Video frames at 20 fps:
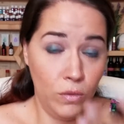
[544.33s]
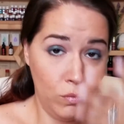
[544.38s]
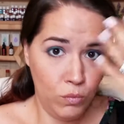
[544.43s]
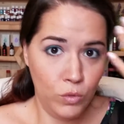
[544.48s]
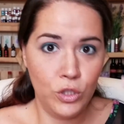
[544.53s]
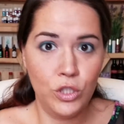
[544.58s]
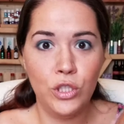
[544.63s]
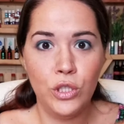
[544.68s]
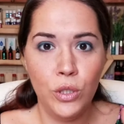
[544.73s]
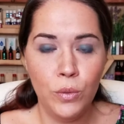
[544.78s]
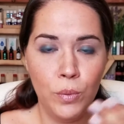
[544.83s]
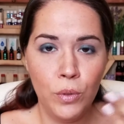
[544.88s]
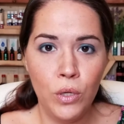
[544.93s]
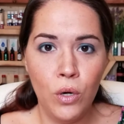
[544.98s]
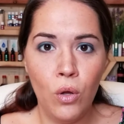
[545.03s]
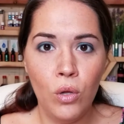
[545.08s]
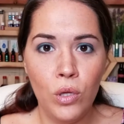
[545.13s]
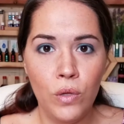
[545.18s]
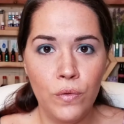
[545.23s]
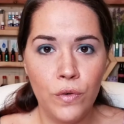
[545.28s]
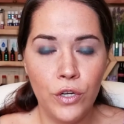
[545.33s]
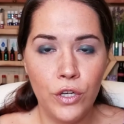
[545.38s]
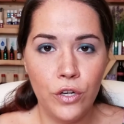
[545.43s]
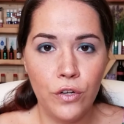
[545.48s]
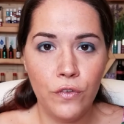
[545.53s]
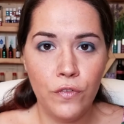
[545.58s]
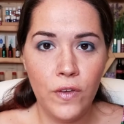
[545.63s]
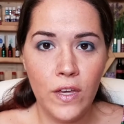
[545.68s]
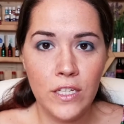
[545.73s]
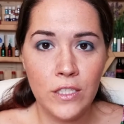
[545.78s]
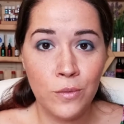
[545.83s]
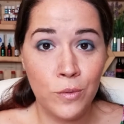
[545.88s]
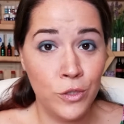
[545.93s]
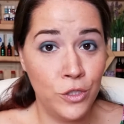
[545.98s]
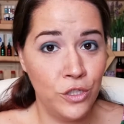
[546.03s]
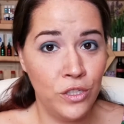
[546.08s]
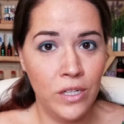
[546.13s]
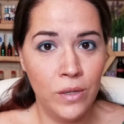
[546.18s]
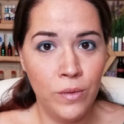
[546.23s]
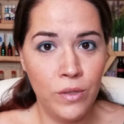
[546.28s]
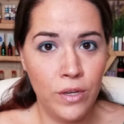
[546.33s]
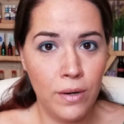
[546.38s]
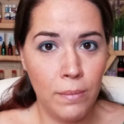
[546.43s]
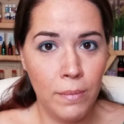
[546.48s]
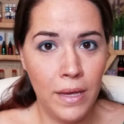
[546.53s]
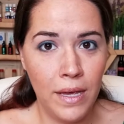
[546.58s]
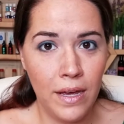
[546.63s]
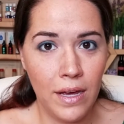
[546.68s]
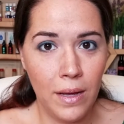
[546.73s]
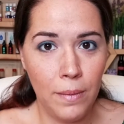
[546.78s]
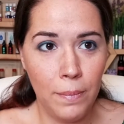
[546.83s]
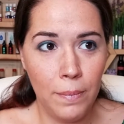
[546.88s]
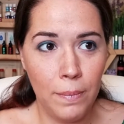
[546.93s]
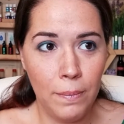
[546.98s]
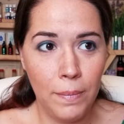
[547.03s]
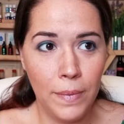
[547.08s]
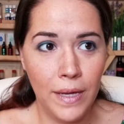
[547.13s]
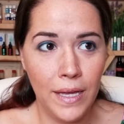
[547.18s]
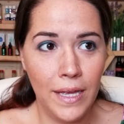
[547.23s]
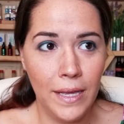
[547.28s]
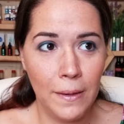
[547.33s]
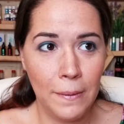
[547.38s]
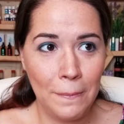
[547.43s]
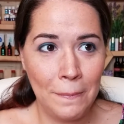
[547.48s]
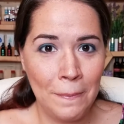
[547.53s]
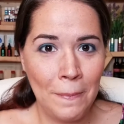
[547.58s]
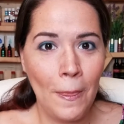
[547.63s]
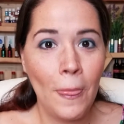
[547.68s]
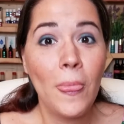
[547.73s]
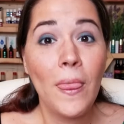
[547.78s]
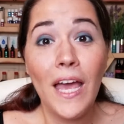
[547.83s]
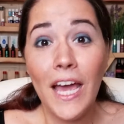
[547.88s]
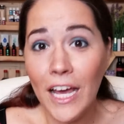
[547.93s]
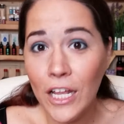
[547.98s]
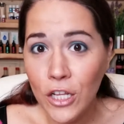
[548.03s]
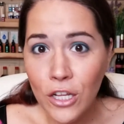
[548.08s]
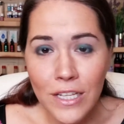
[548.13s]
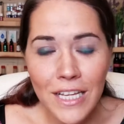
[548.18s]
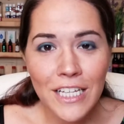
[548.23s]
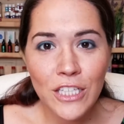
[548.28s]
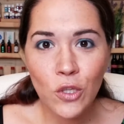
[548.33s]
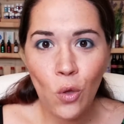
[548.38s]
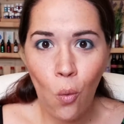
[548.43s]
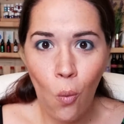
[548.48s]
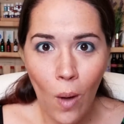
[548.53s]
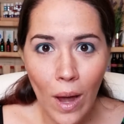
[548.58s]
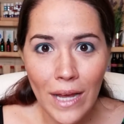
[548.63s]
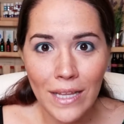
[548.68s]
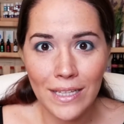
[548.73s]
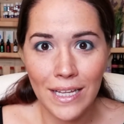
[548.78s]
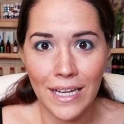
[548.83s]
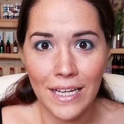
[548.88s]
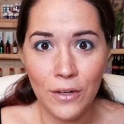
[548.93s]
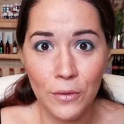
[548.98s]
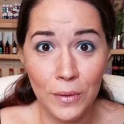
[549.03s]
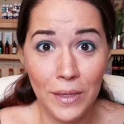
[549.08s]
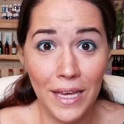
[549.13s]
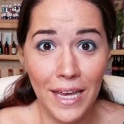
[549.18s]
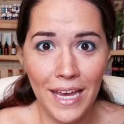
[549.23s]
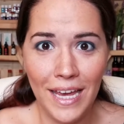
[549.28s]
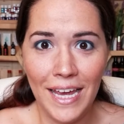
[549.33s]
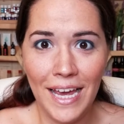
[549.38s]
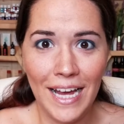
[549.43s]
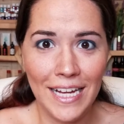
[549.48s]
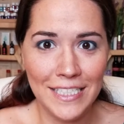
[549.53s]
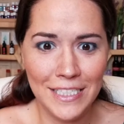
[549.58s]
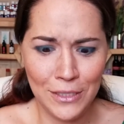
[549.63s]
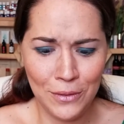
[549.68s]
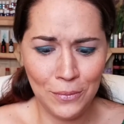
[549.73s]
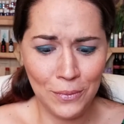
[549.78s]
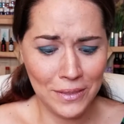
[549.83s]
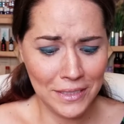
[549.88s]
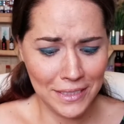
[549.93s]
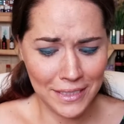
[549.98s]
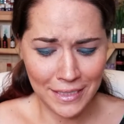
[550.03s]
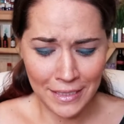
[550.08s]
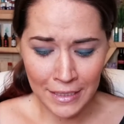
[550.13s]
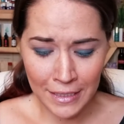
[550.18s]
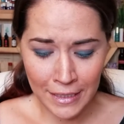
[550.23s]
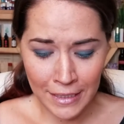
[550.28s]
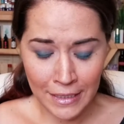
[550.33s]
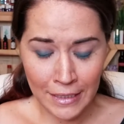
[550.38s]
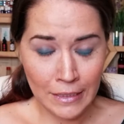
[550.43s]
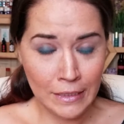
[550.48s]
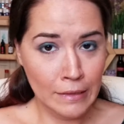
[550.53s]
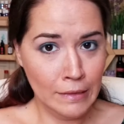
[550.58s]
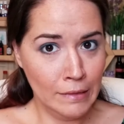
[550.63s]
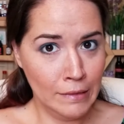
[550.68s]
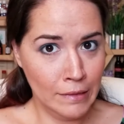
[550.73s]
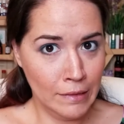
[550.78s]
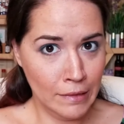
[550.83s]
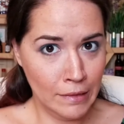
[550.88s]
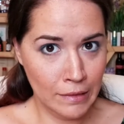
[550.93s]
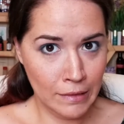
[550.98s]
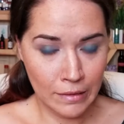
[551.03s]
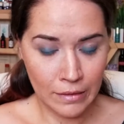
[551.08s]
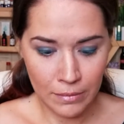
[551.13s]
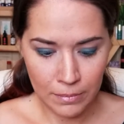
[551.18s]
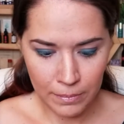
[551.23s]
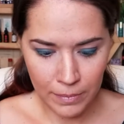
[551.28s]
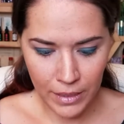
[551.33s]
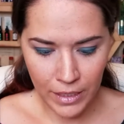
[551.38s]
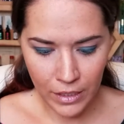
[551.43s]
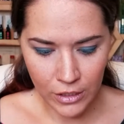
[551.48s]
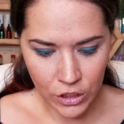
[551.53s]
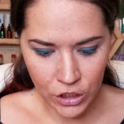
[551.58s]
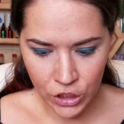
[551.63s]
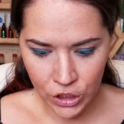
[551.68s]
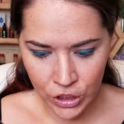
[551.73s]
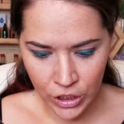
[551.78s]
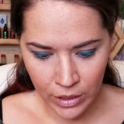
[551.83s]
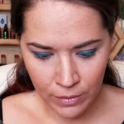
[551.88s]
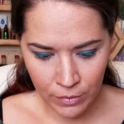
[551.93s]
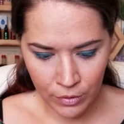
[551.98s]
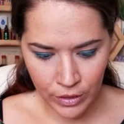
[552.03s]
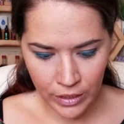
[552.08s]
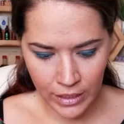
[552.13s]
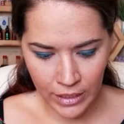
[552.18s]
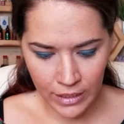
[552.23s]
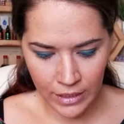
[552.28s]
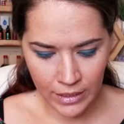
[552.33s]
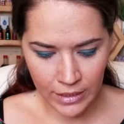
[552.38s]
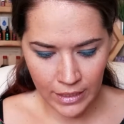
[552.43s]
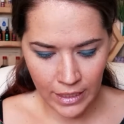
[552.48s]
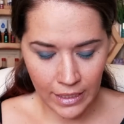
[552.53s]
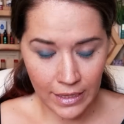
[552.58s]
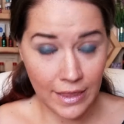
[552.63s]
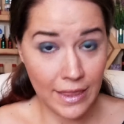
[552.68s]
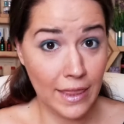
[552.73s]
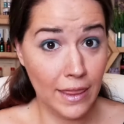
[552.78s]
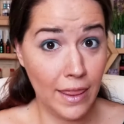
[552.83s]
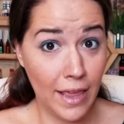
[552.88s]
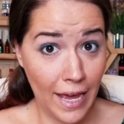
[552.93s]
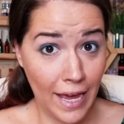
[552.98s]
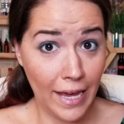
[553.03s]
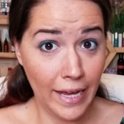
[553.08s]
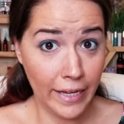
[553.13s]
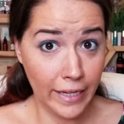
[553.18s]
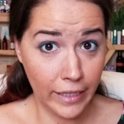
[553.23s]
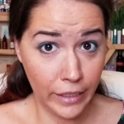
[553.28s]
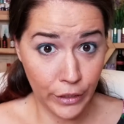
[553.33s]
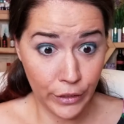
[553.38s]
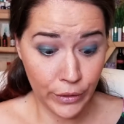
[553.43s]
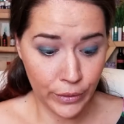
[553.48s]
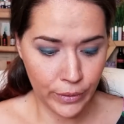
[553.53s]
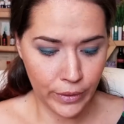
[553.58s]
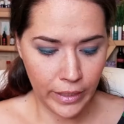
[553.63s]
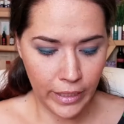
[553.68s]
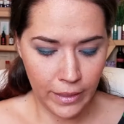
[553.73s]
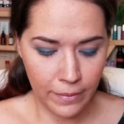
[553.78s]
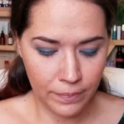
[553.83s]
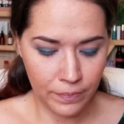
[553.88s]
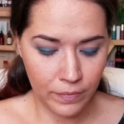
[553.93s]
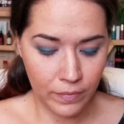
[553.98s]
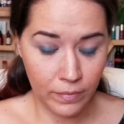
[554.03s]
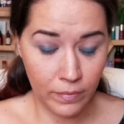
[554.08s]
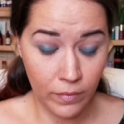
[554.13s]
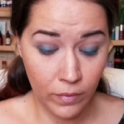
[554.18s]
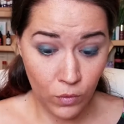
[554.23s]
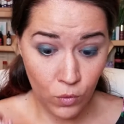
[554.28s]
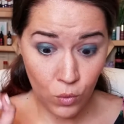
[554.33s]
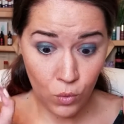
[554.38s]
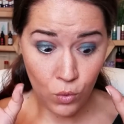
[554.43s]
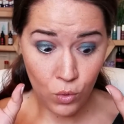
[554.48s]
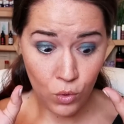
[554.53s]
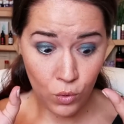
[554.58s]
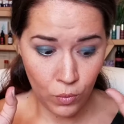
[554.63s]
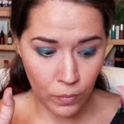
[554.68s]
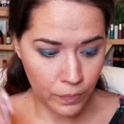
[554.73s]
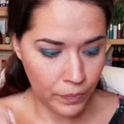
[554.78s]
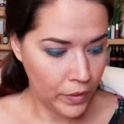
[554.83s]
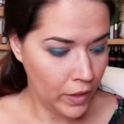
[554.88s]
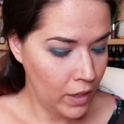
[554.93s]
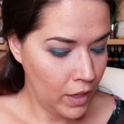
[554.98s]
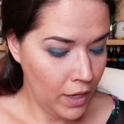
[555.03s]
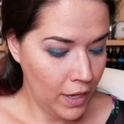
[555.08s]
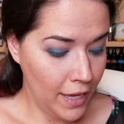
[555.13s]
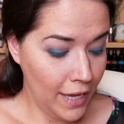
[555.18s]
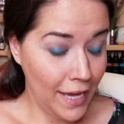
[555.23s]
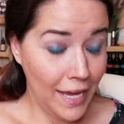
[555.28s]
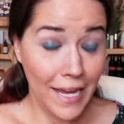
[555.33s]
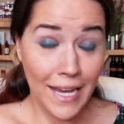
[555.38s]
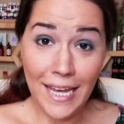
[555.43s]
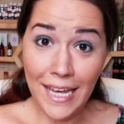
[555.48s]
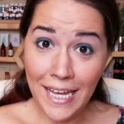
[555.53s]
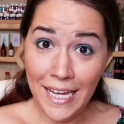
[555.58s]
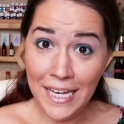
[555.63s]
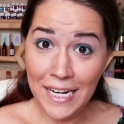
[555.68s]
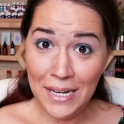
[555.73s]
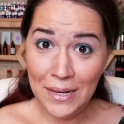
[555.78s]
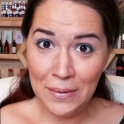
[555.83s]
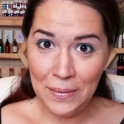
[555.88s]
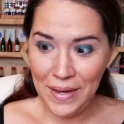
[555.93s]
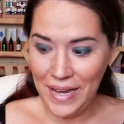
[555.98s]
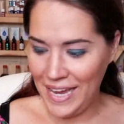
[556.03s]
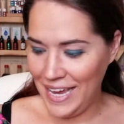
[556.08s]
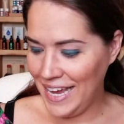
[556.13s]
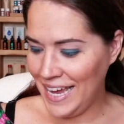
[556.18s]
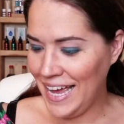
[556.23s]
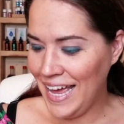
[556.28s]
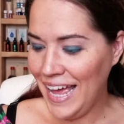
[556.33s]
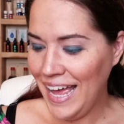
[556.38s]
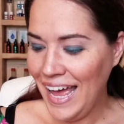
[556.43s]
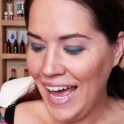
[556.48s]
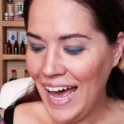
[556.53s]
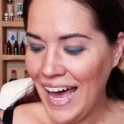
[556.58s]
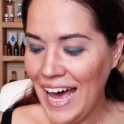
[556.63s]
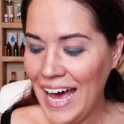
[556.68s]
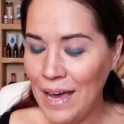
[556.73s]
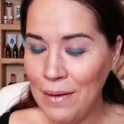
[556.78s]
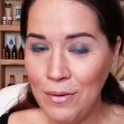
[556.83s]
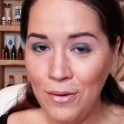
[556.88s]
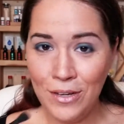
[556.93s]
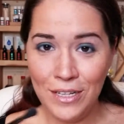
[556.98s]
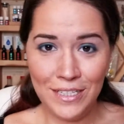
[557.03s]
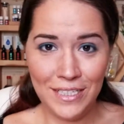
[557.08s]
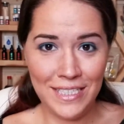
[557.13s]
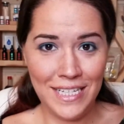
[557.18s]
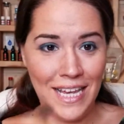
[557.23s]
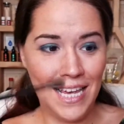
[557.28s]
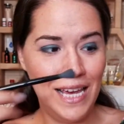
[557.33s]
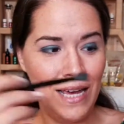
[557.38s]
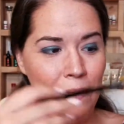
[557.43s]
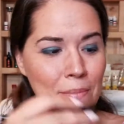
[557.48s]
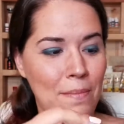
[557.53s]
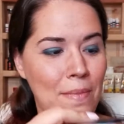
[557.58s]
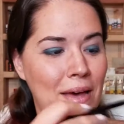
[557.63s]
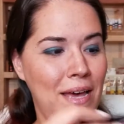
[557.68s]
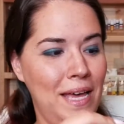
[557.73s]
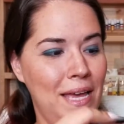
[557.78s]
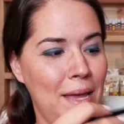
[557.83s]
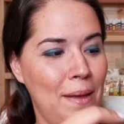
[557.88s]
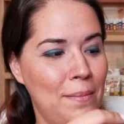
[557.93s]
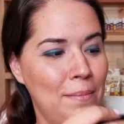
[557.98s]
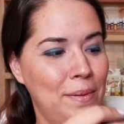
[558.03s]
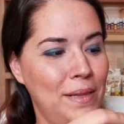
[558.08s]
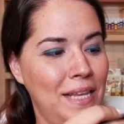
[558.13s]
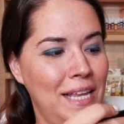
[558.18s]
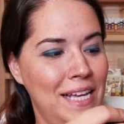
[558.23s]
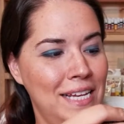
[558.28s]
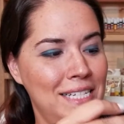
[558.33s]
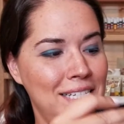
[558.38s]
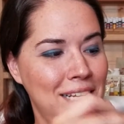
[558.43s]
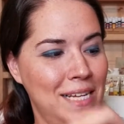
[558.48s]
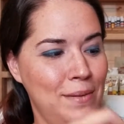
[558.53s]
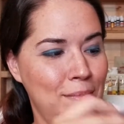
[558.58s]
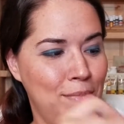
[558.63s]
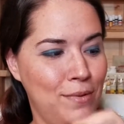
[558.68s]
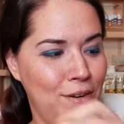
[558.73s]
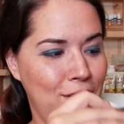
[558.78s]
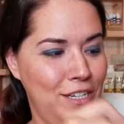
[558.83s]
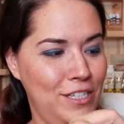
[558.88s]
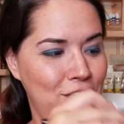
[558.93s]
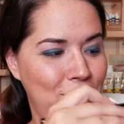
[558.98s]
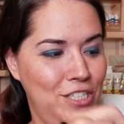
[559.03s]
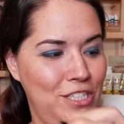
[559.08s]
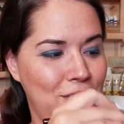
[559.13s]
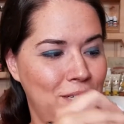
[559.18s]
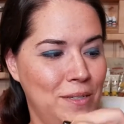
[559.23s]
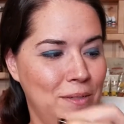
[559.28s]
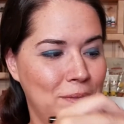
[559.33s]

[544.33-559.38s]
which you put all over your face once you're done with your makeup, but I look like Twilight, okay? I didn't want to be shimmering like that glittery. Woohoo. Anyway, I'm going to take my blending brush,